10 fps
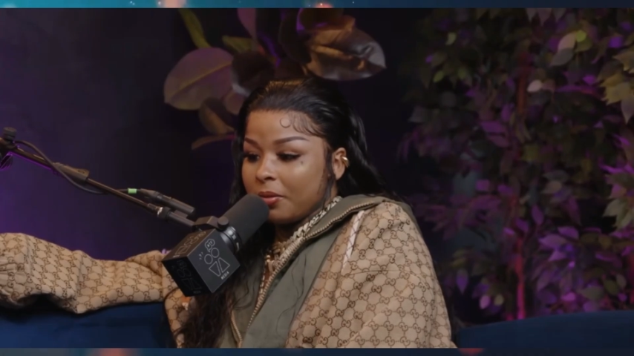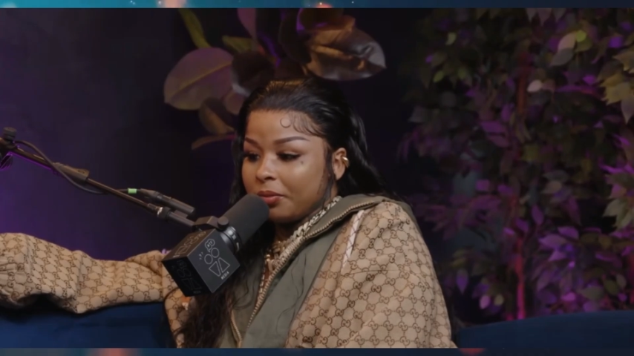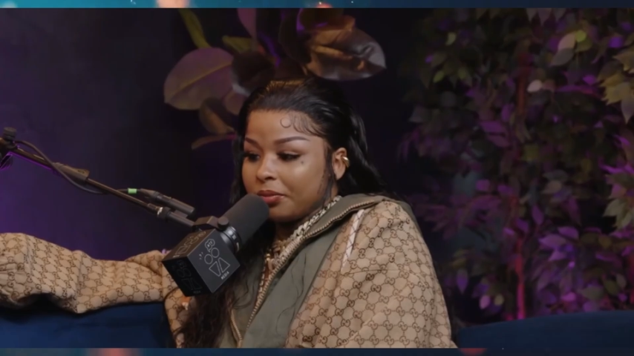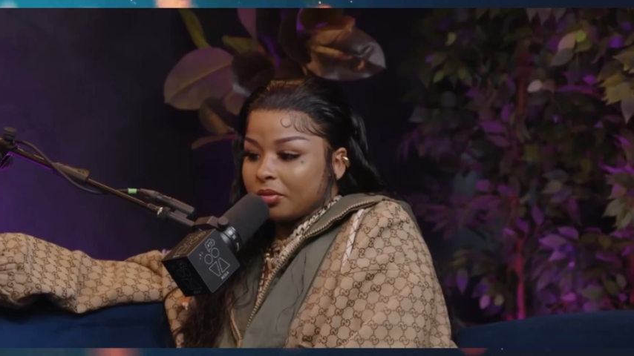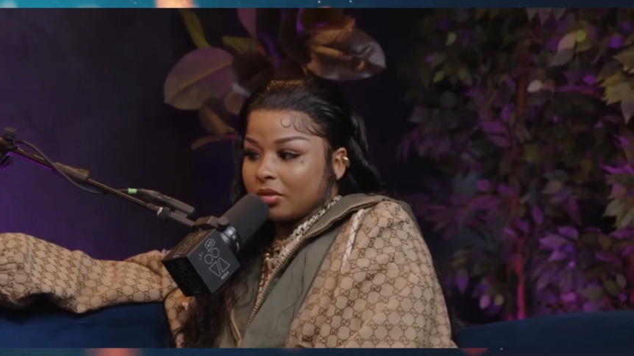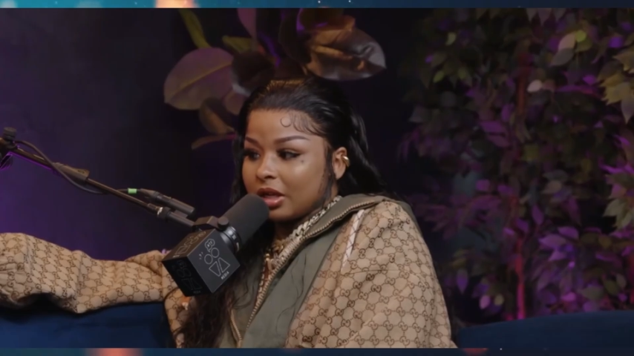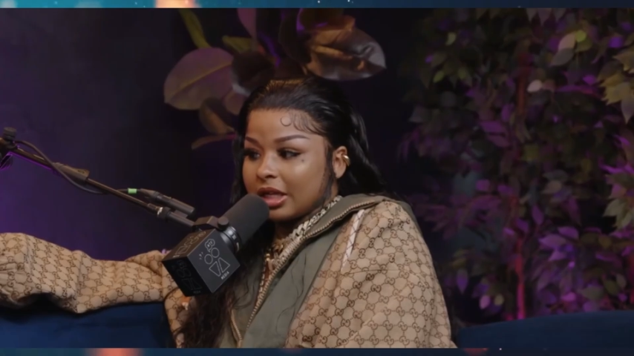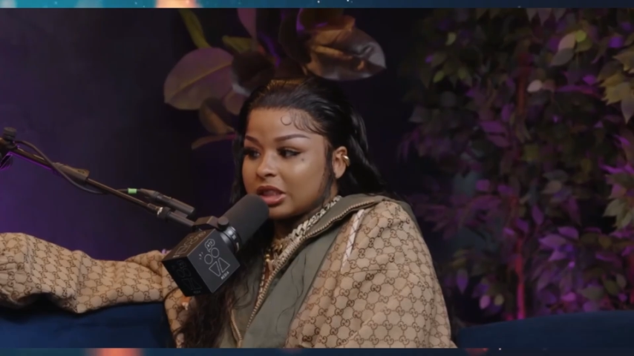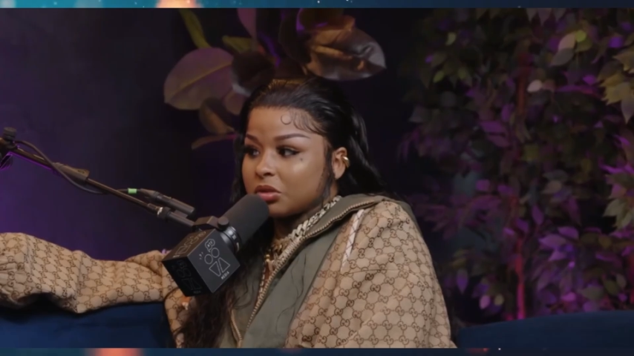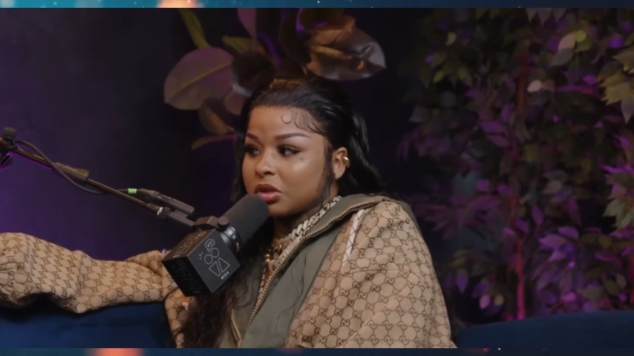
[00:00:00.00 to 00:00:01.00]

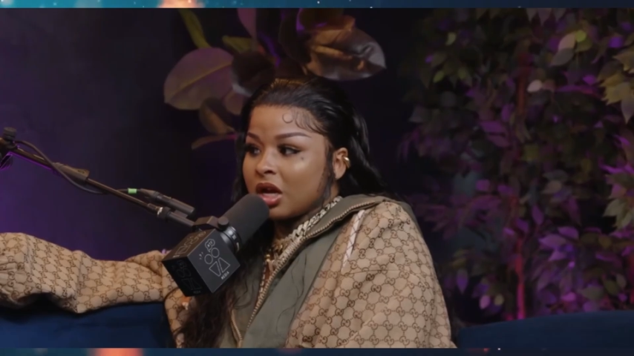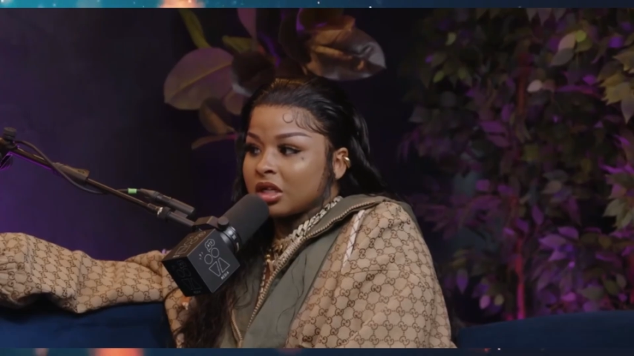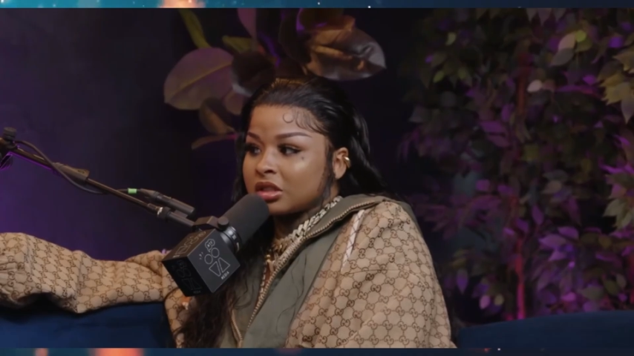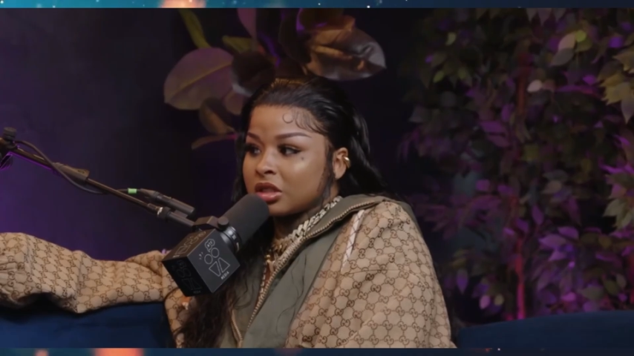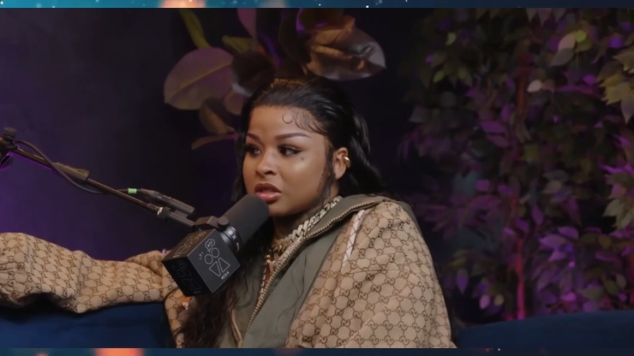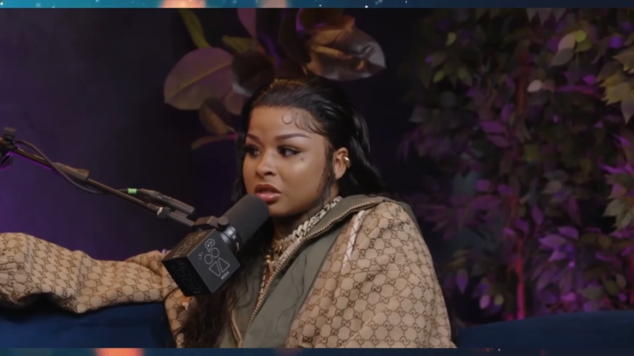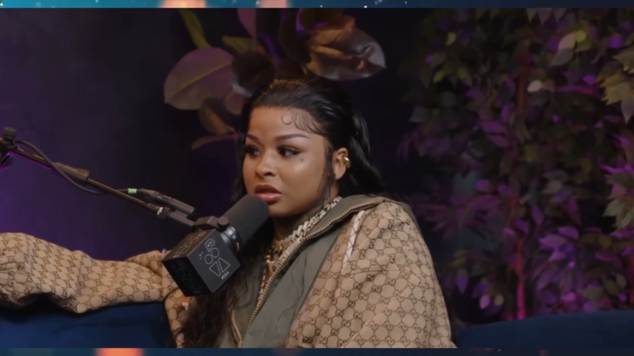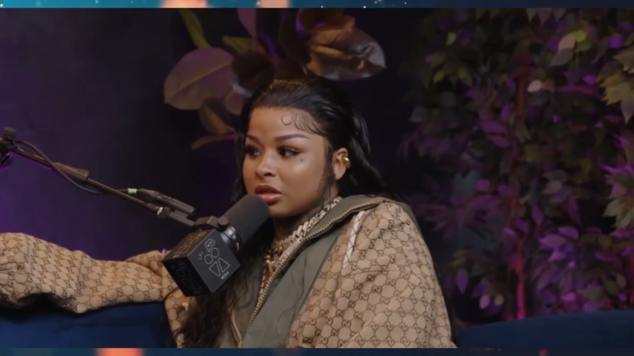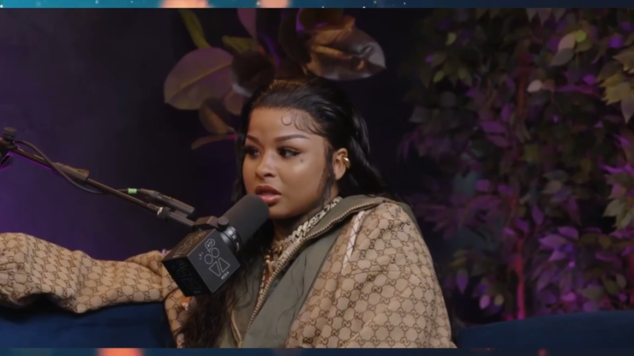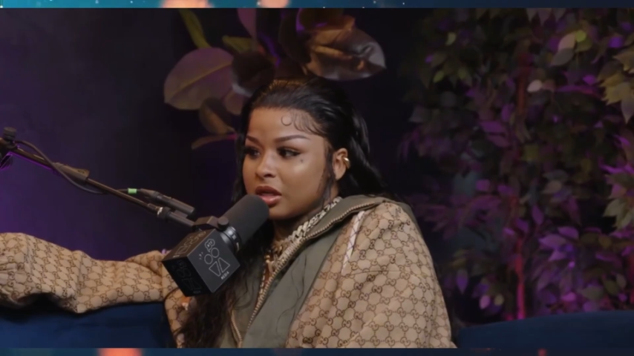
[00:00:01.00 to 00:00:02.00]
Titan is a hooper
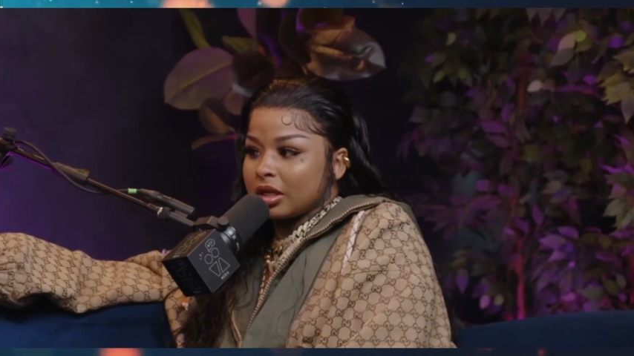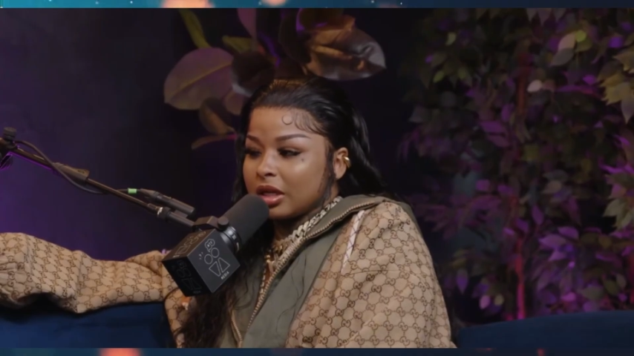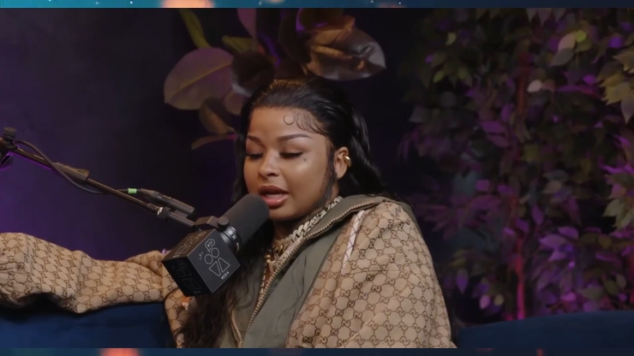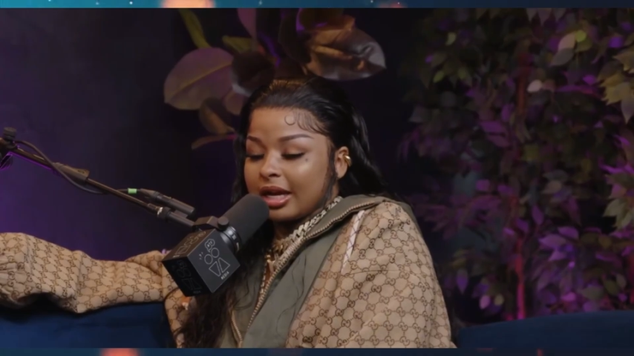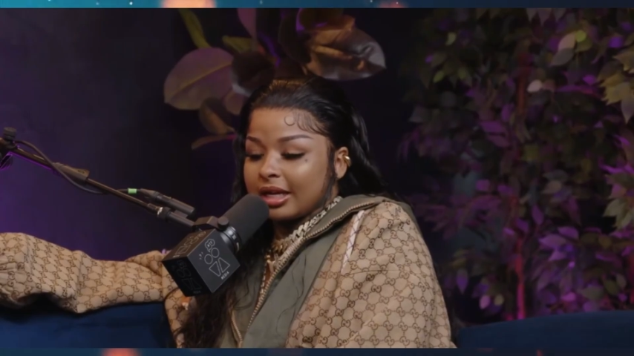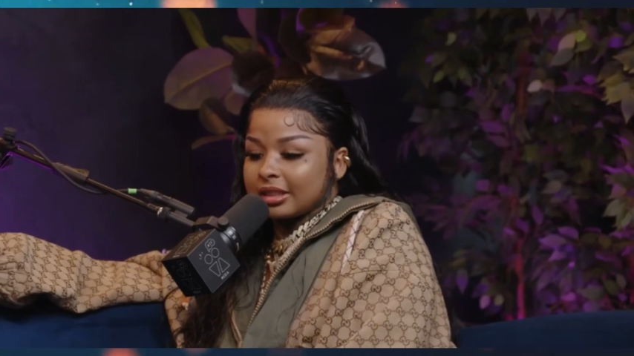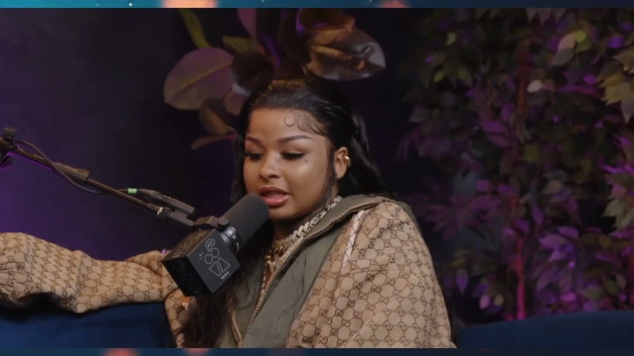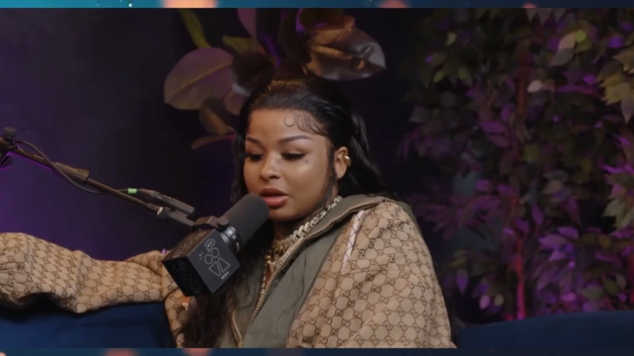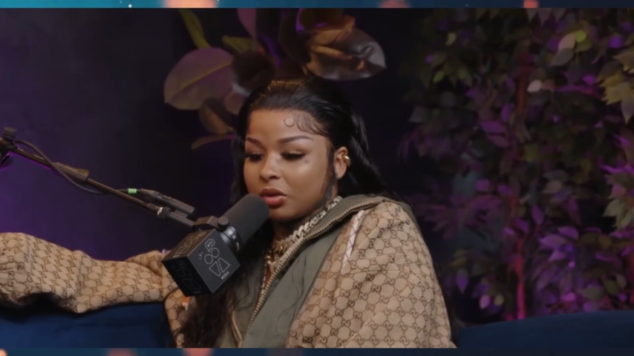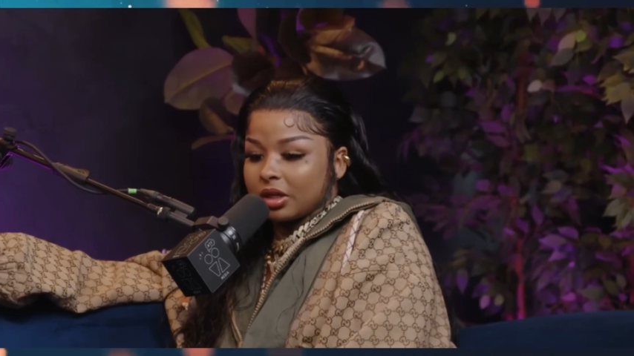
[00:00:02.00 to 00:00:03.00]
and a legitimate
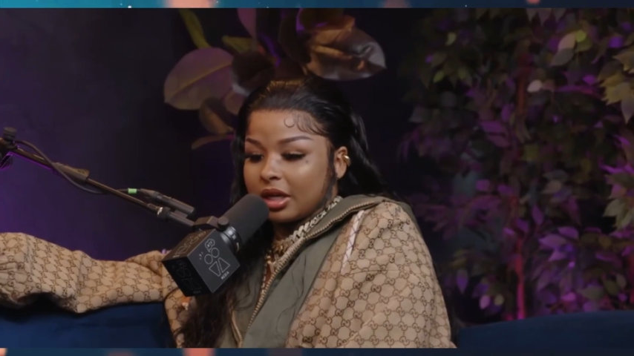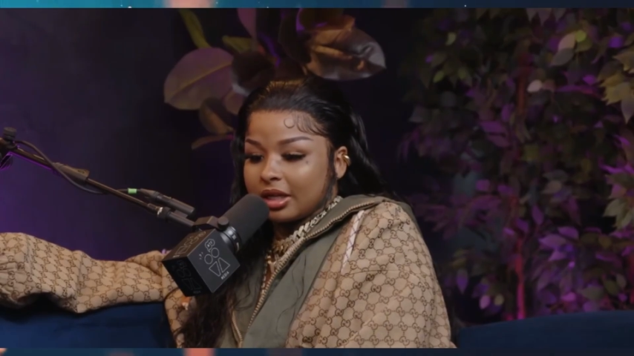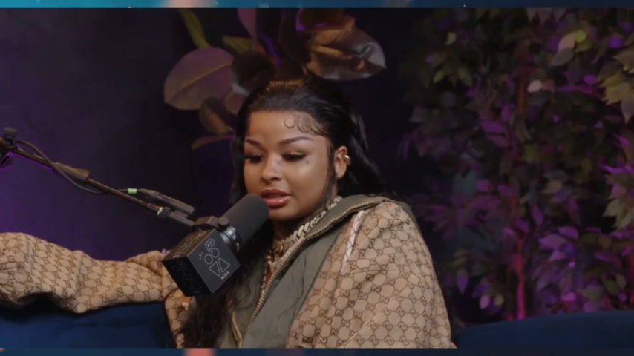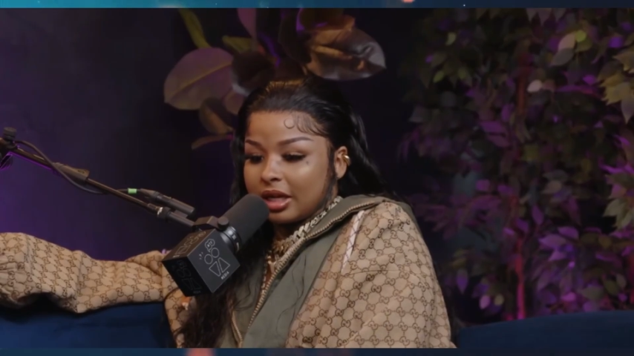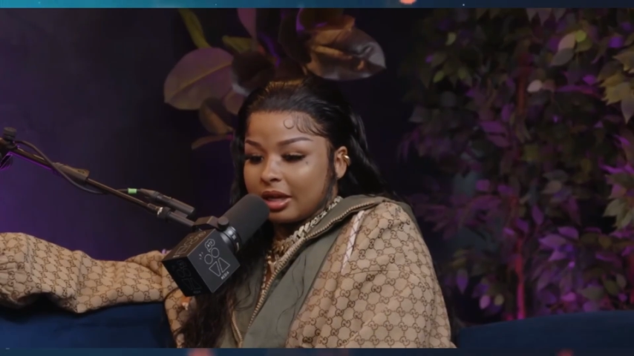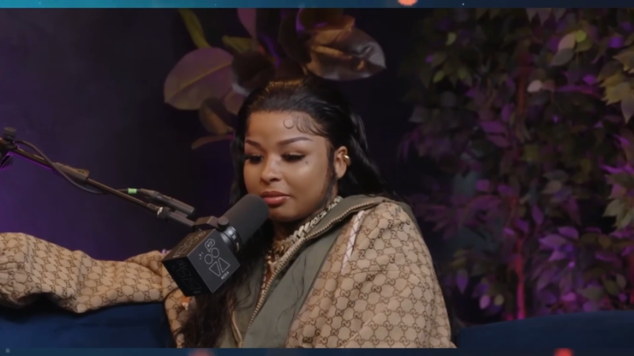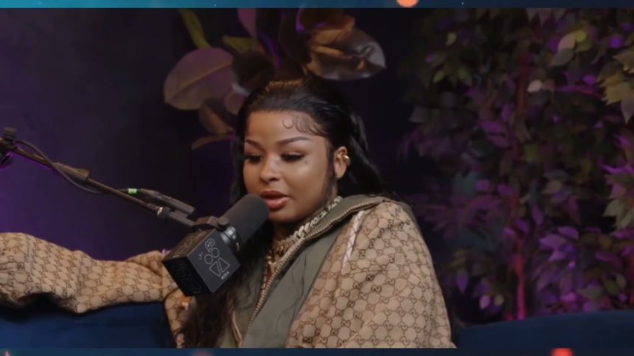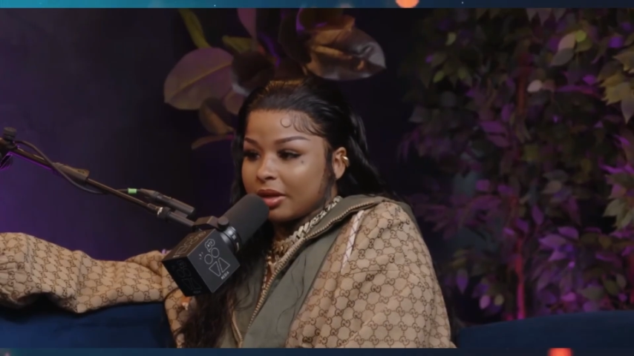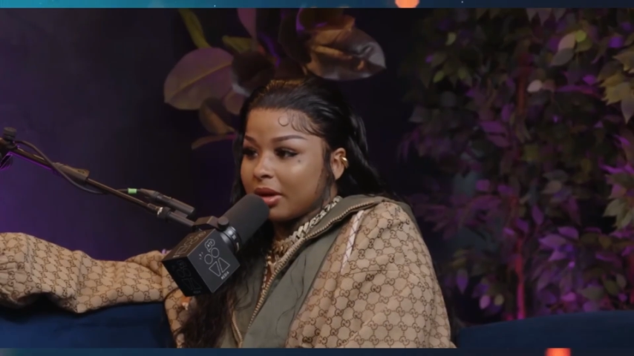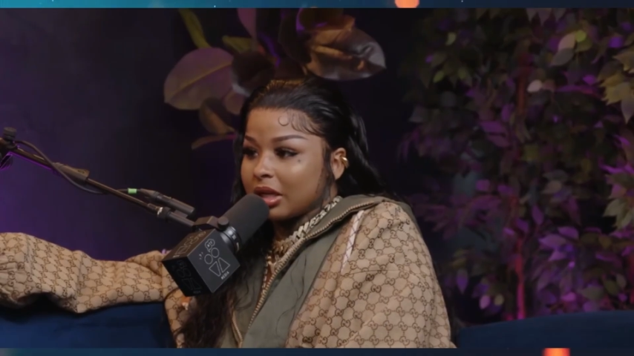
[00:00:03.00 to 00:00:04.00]
collegiate athlete who
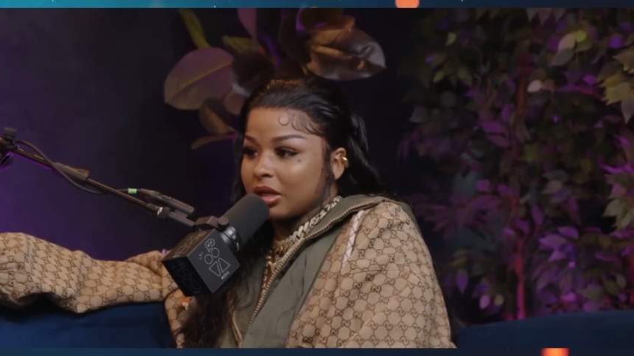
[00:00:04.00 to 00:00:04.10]
has been